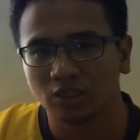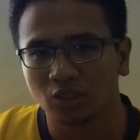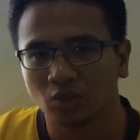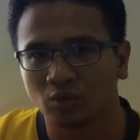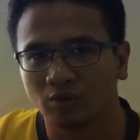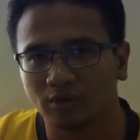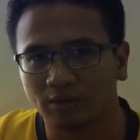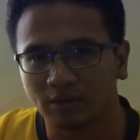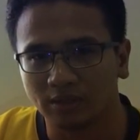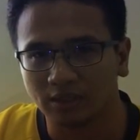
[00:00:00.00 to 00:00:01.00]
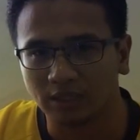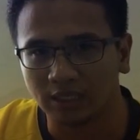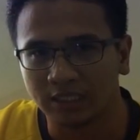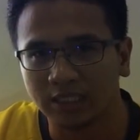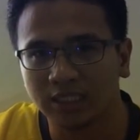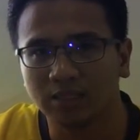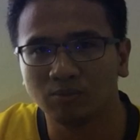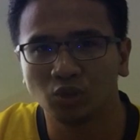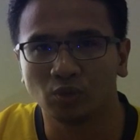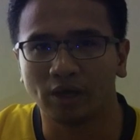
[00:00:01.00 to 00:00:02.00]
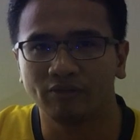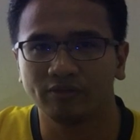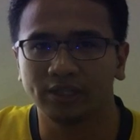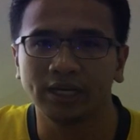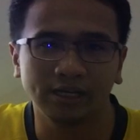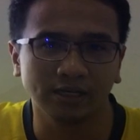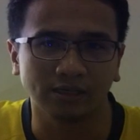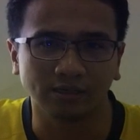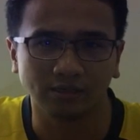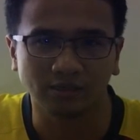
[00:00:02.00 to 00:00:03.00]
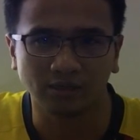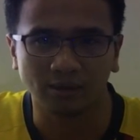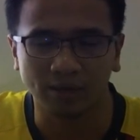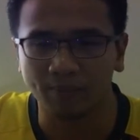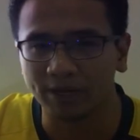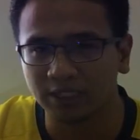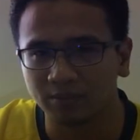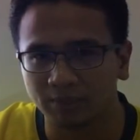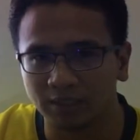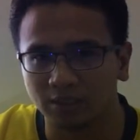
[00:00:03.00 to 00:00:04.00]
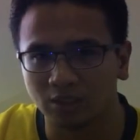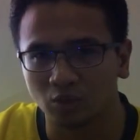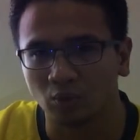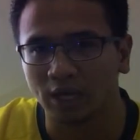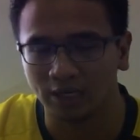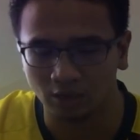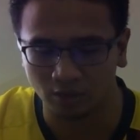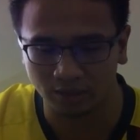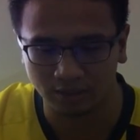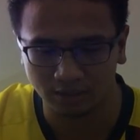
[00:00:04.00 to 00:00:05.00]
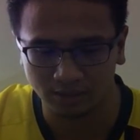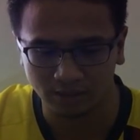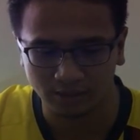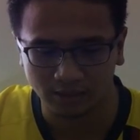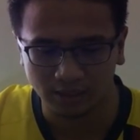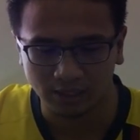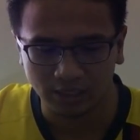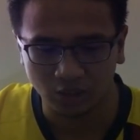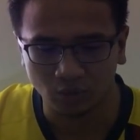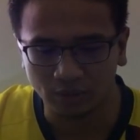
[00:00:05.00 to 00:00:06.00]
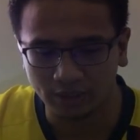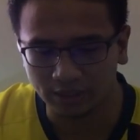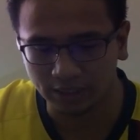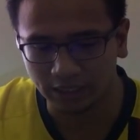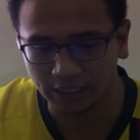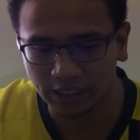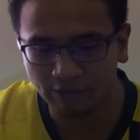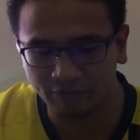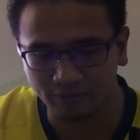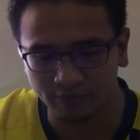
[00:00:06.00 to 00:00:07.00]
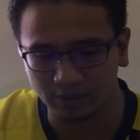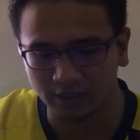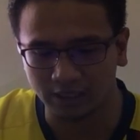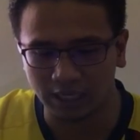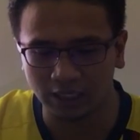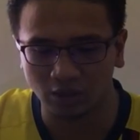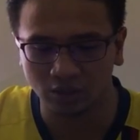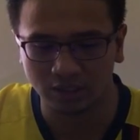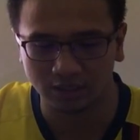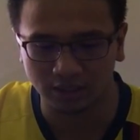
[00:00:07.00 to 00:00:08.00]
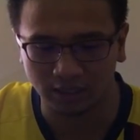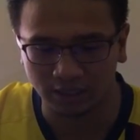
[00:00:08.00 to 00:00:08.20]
so a system should have triggered the management to cut loss. So if the cut loss